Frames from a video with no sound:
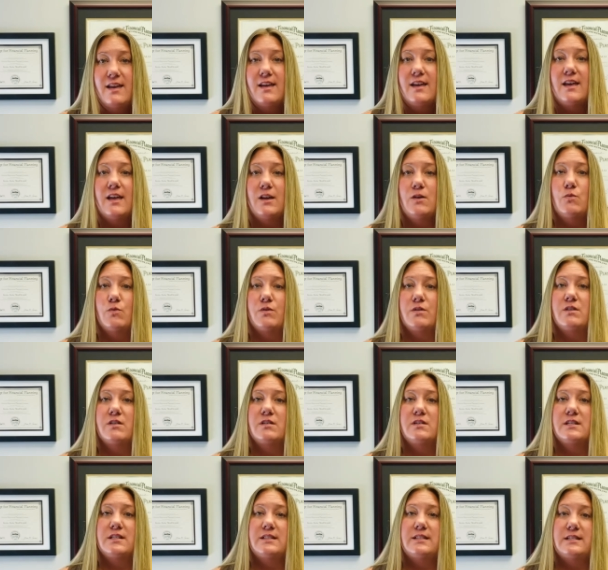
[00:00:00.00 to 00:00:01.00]
in order
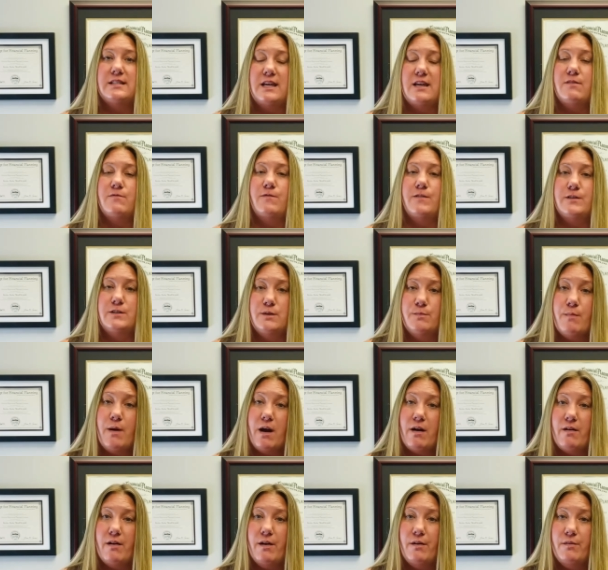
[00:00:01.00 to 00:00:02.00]
to save for
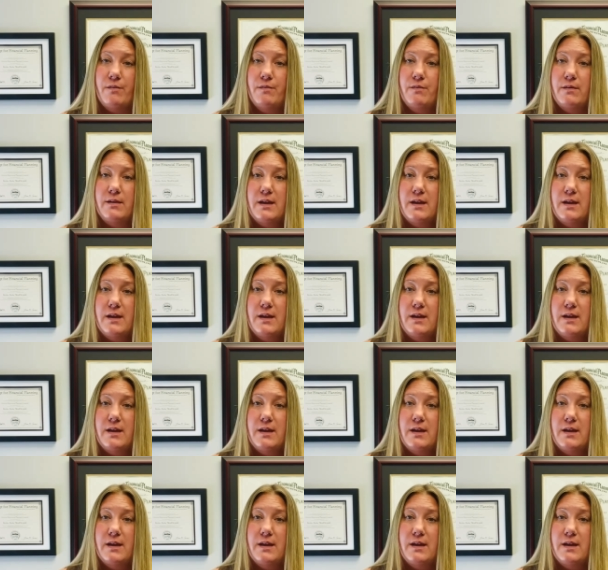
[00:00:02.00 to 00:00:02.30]
tomorrow.